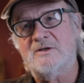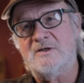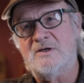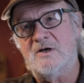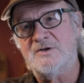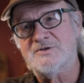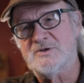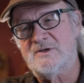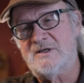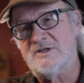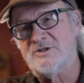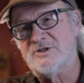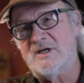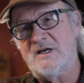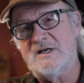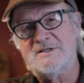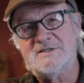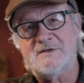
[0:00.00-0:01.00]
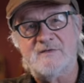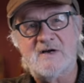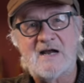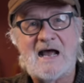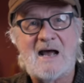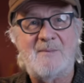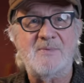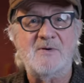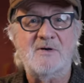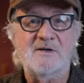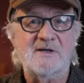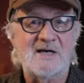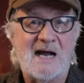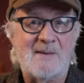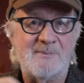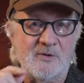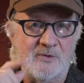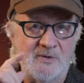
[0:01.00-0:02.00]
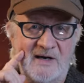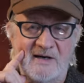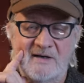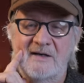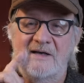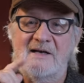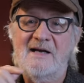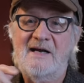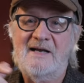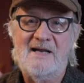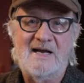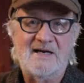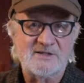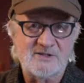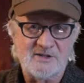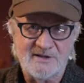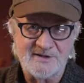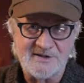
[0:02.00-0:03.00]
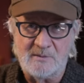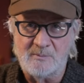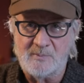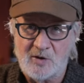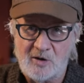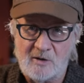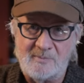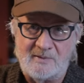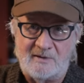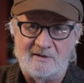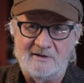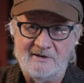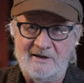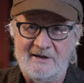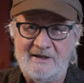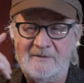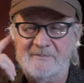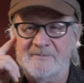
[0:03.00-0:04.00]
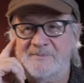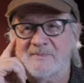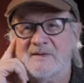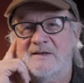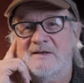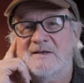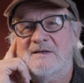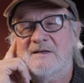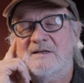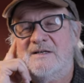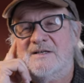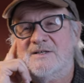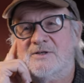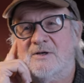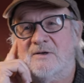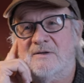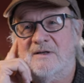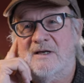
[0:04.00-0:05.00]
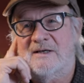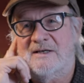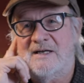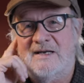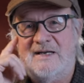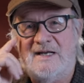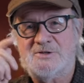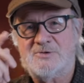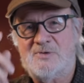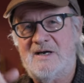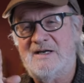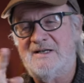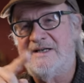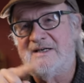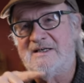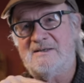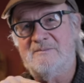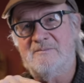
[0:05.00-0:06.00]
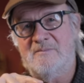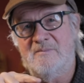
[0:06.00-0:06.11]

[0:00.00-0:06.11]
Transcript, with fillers: you also get shades of copper and copper red and actually some purple in it. So again, that's why I like